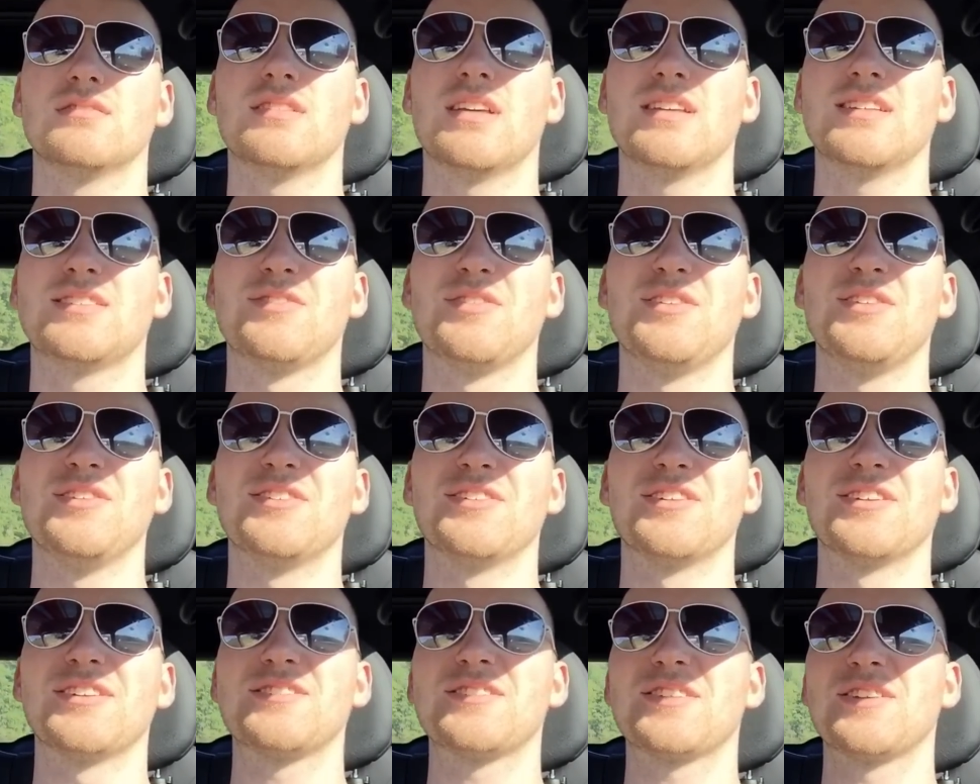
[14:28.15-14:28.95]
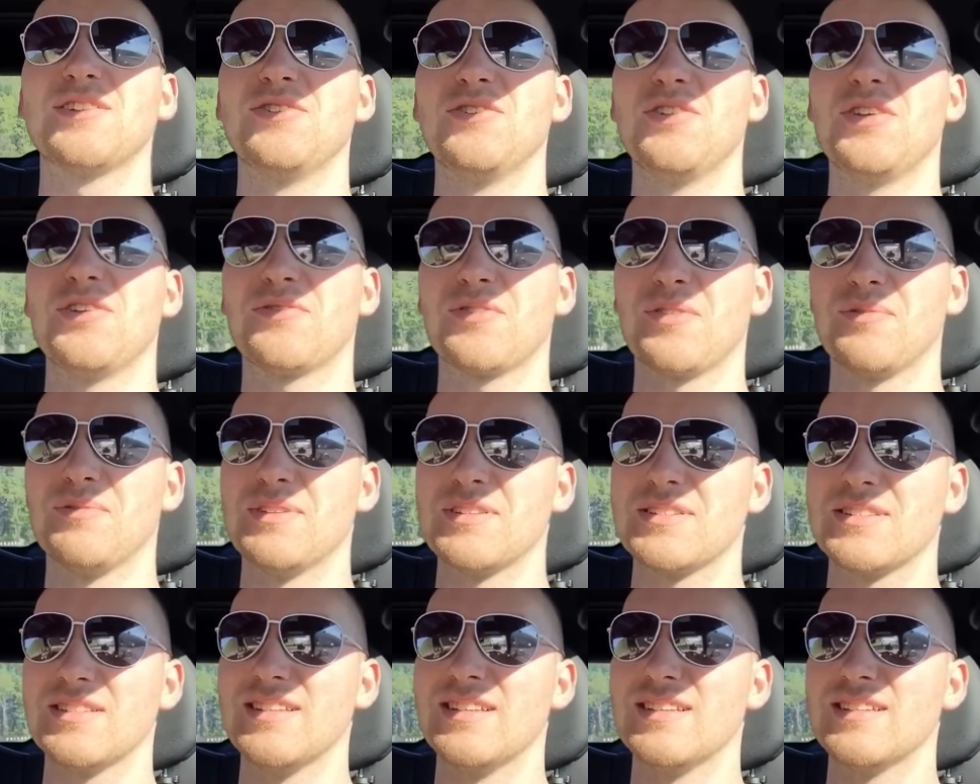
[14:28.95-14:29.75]
that's what you're excluding from
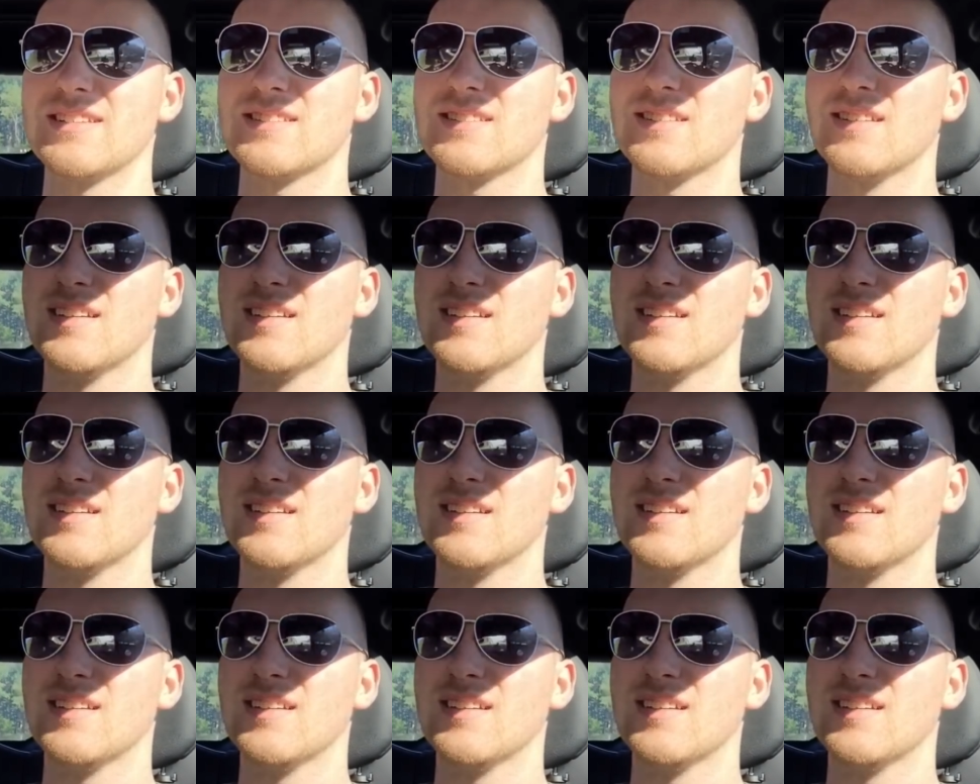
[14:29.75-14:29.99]
this list.